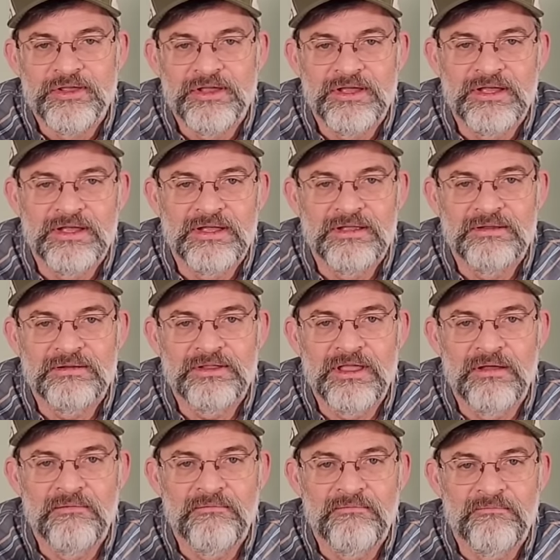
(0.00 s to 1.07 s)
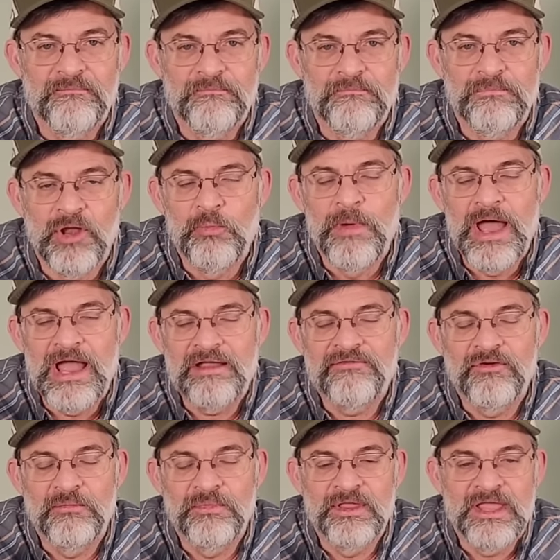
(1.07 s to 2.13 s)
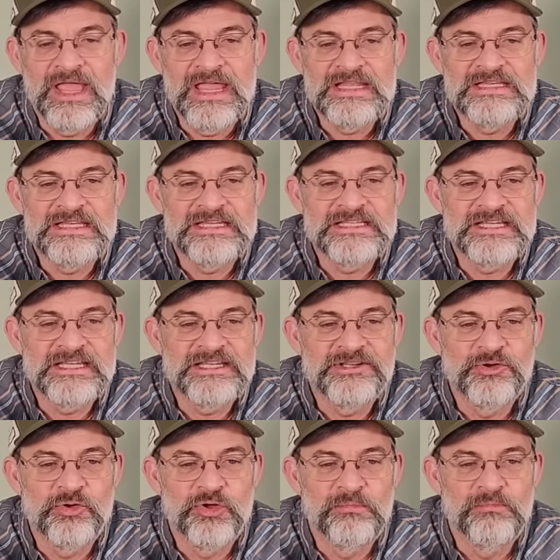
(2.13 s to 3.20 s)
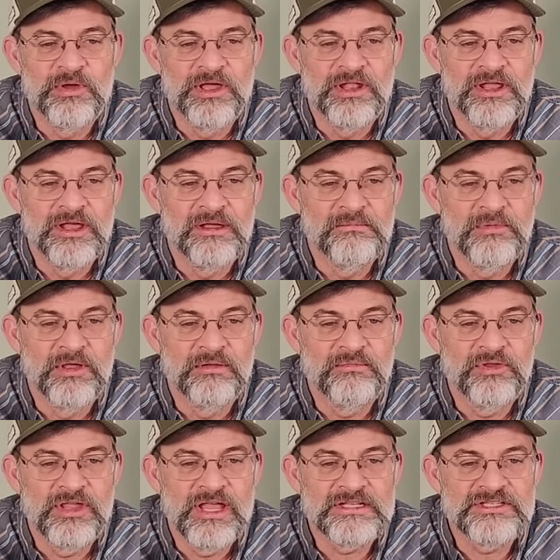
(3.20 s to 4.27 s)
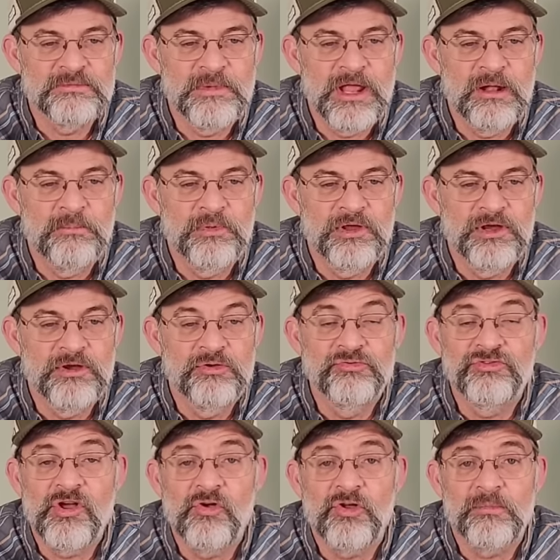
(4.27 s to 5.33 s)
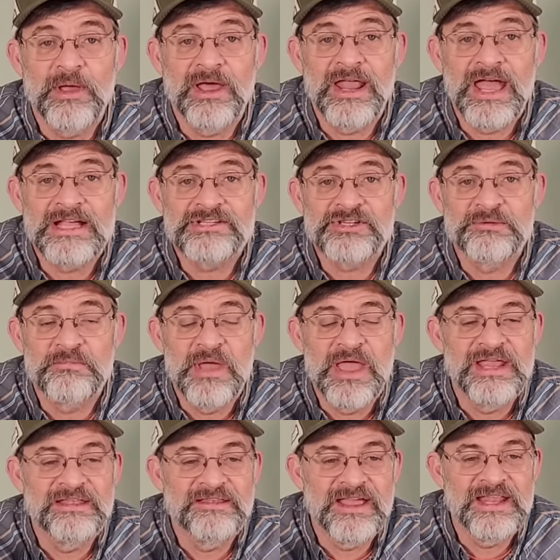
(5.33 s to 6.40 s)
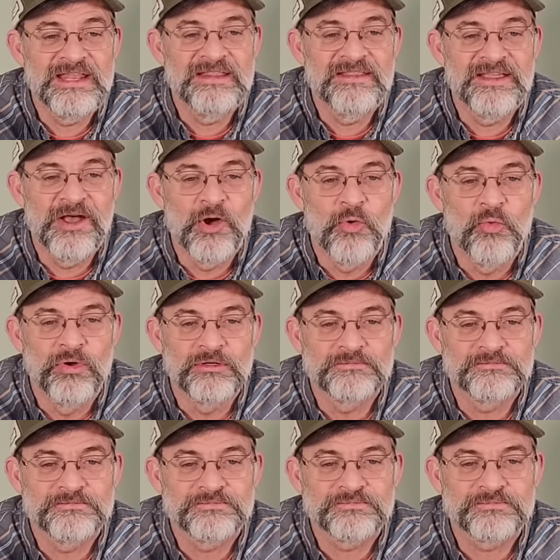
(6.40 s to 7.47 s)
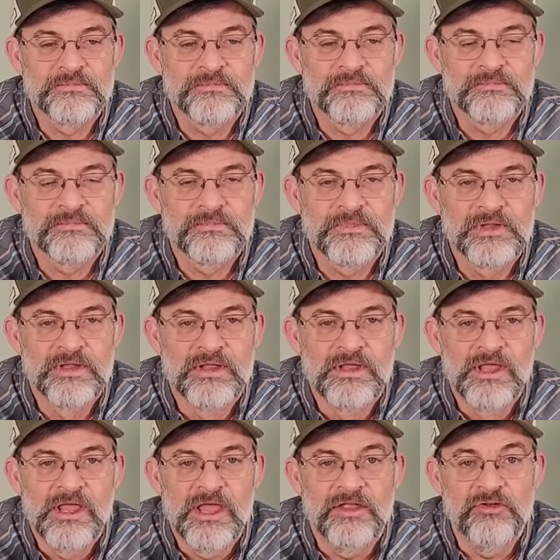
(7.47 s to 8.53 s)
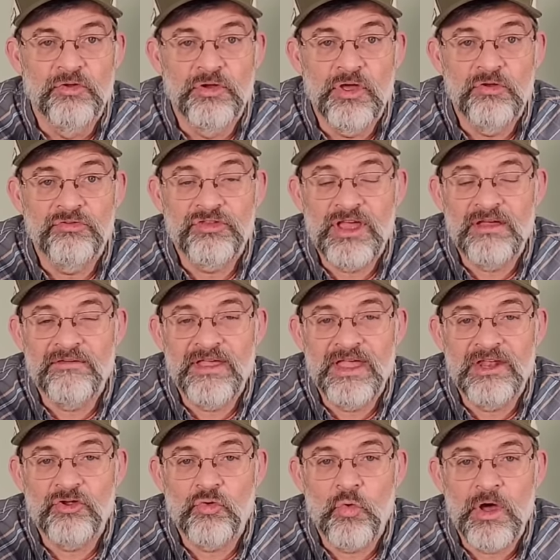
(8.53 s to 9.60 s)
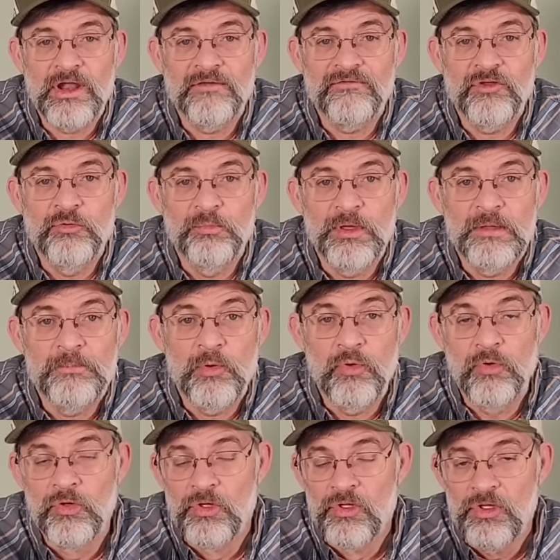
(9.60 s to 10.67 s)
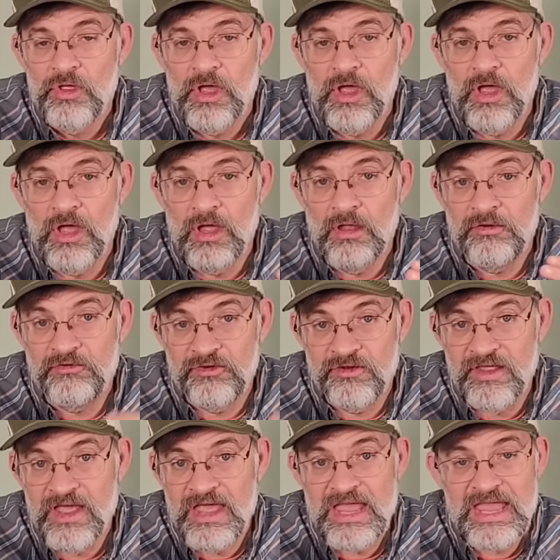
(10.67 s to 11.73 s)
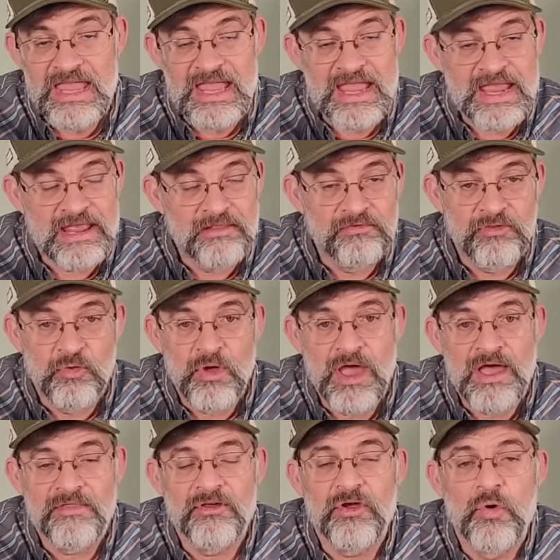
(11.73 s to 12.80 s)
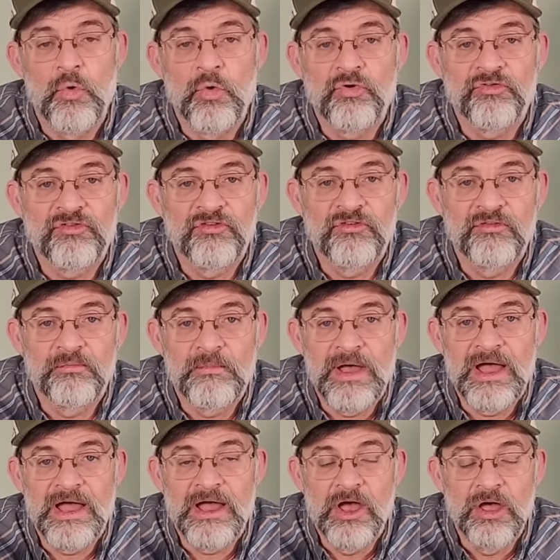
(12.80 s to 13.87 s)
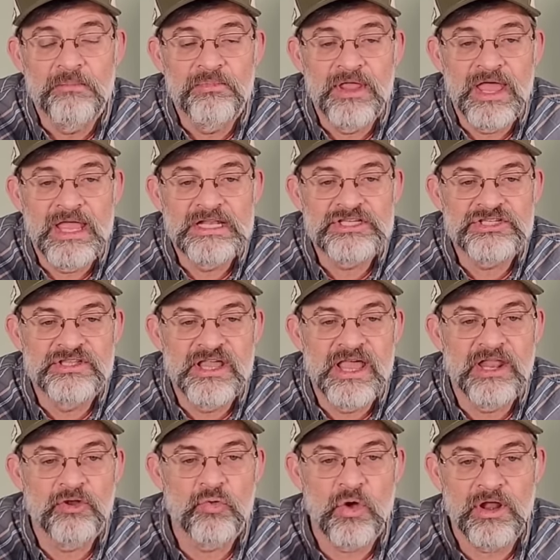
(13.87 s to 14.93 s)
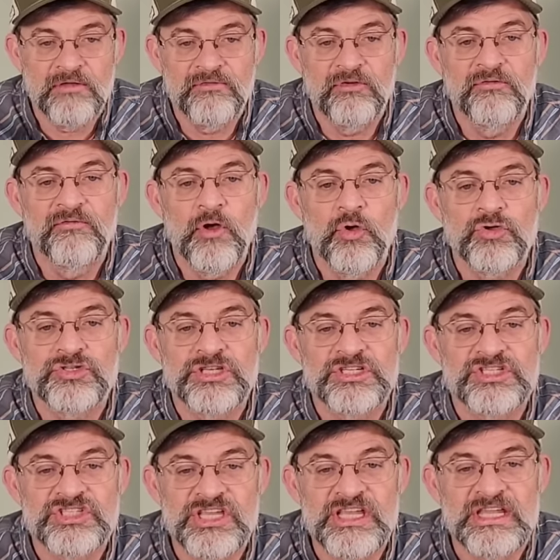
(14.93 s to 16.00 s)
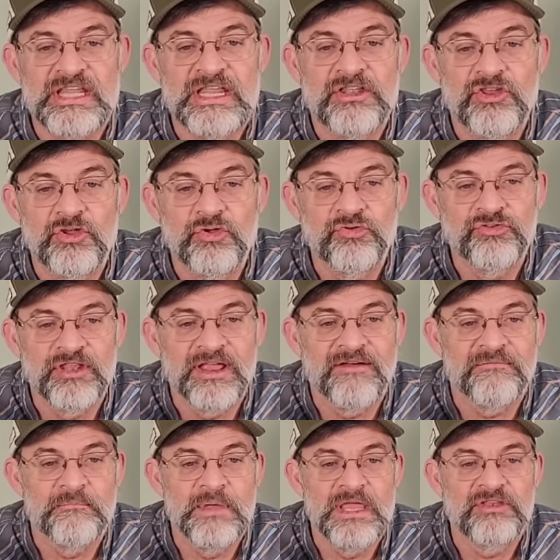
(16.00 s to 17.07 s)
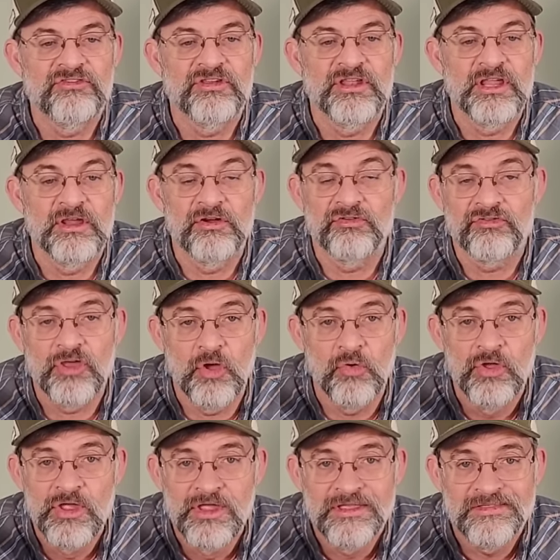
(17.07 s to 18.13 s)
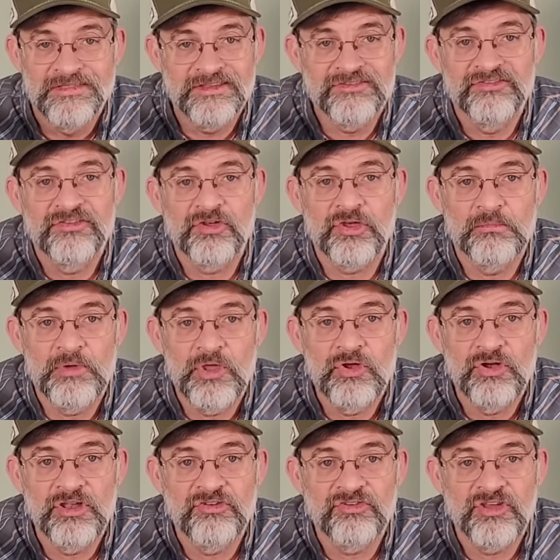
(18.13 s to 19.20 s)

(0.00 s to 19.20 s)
uh, blowback from the ATC to him. But uh, but you got somebody up there who's talking about actually maintaining the old one. And you'll notice I've had quite a few people uh, today and throughout the course of my updates that quite a few folks that send in news that I've mentioned here. So this is a community